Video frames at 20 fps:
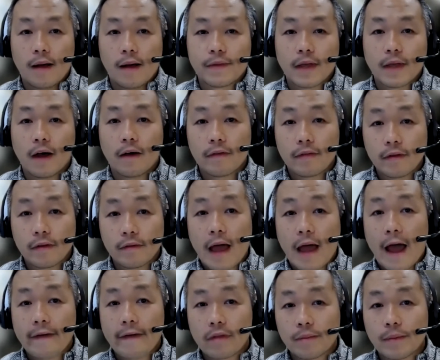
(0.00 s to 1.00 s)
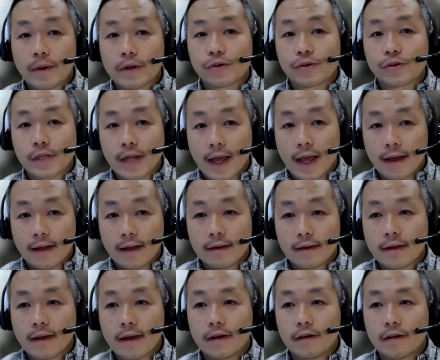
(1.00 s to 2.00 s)
to have them
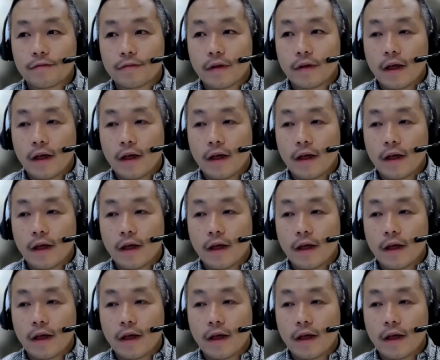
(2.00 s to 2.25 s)
understand kind of